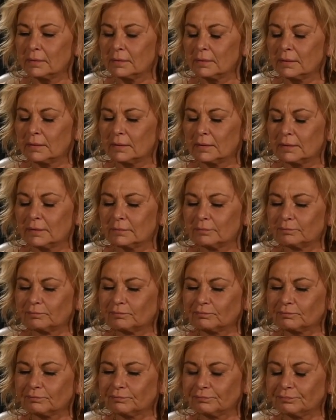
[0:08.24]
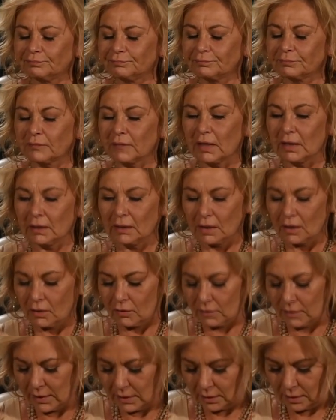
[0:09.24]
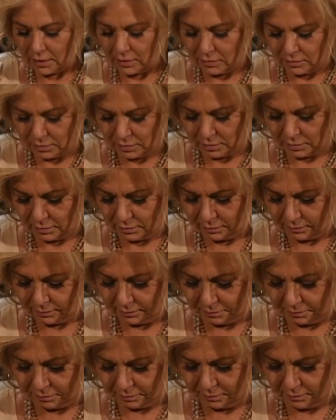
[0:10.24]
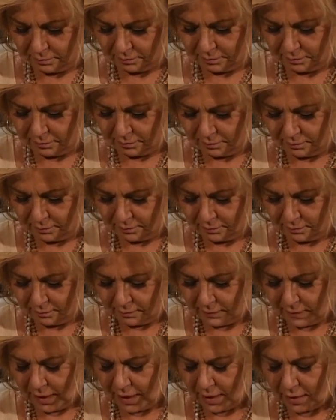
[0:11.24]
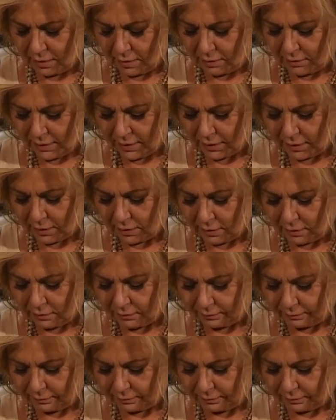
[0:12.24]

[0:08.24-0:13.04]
sound? I don't know. Hello, hello. Give me a level. Okay, looks pretty good. Hello, hello.